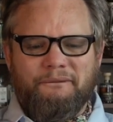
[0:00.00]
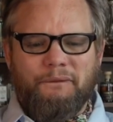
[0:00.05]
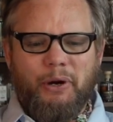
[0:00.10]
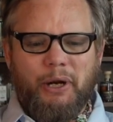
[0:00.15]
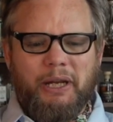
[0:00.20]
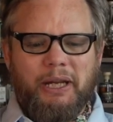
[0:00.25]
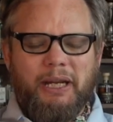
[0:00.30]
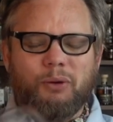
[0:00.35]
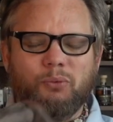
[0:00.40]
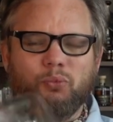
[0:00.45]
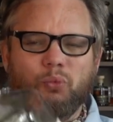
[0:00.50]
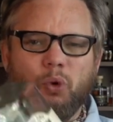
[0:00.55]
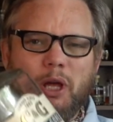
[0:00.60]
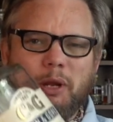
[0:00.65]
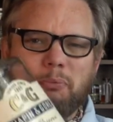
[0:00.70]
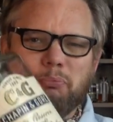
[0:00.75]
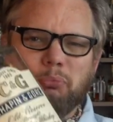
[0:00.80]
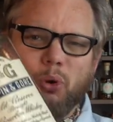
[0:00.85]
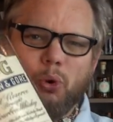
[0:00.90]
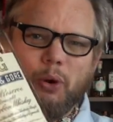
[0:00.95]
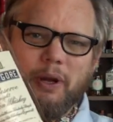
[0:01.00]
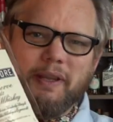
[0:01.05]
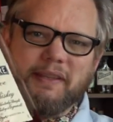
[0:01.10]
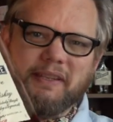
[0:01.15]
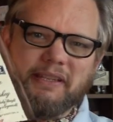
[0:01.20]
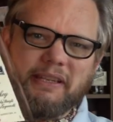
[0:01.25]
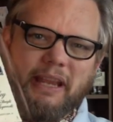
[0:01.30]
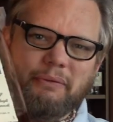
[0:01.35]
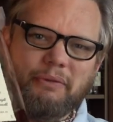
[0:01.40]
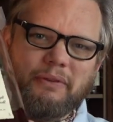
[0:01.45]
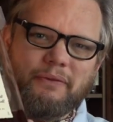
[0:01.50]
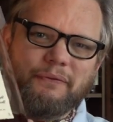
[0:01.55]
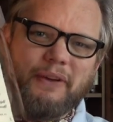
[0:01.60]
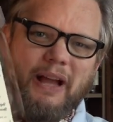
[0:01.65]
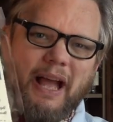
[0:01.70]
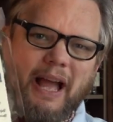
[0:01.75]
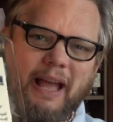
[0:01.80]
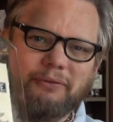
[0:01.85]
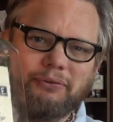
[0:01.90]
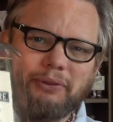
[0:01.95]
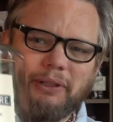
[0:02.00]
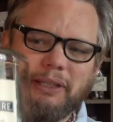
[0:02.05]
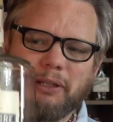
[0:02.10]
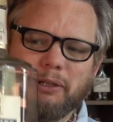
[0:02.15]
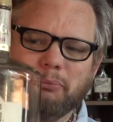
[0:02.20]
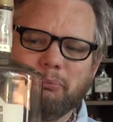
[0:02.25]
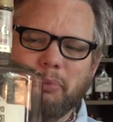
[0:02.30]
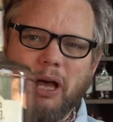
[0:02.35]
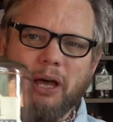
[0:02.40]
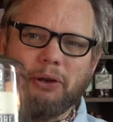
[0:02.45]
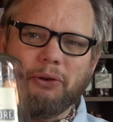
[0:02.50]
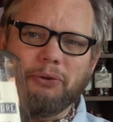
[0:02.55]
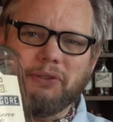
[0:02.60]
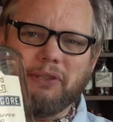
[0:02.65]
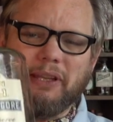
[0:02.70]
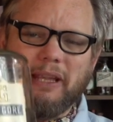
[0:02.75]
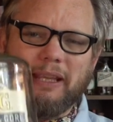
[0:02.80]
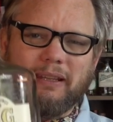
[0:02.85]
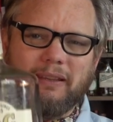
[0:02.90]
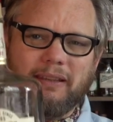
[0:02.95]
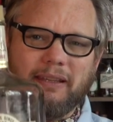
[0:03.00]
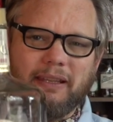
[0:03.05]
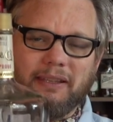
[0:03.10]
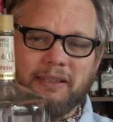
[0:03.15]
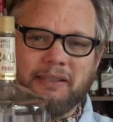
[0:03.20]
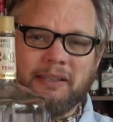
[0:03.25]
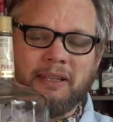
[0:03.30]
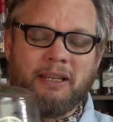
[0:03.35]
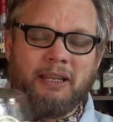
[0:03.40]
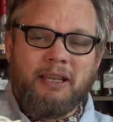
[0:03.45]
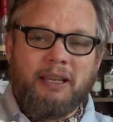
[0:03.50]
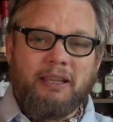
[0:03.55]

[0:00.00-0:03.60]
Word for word: freaking 1.75 liter bottles like this.